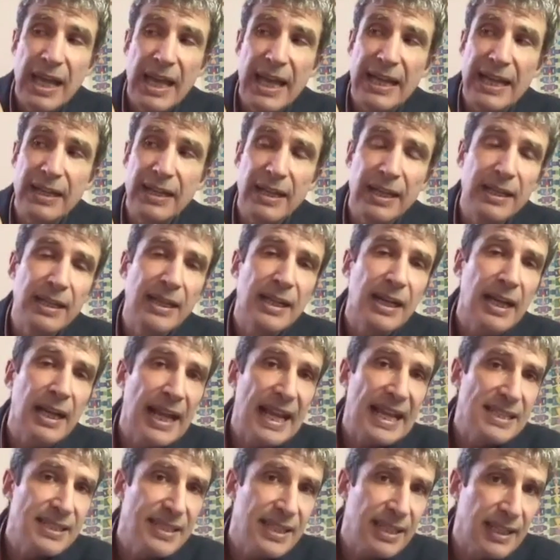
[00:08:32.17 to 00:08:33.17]
and, and
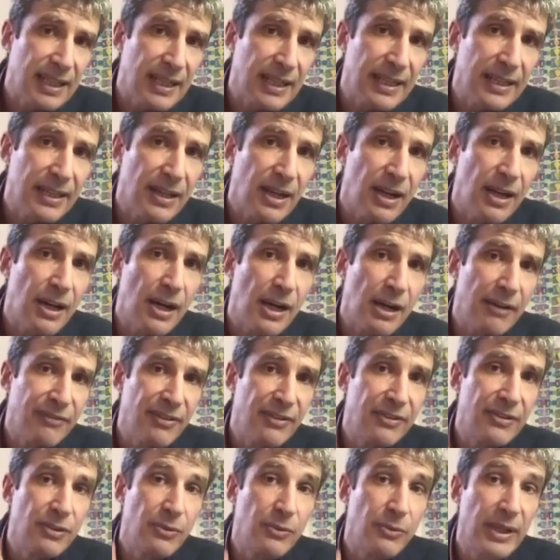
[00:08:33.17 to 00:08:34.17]
classically
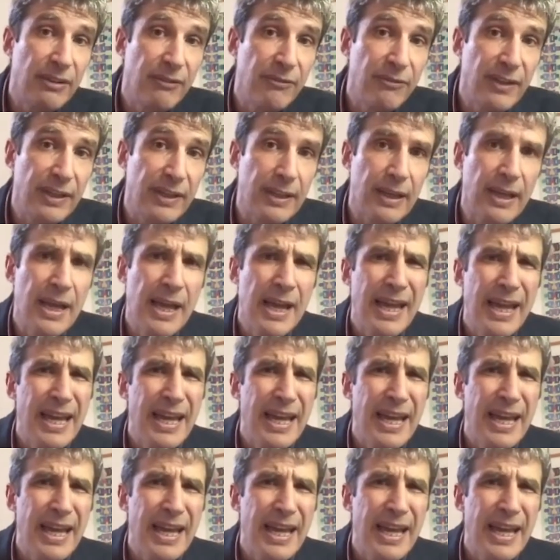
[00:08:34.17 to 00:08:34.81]
half of the ring finger.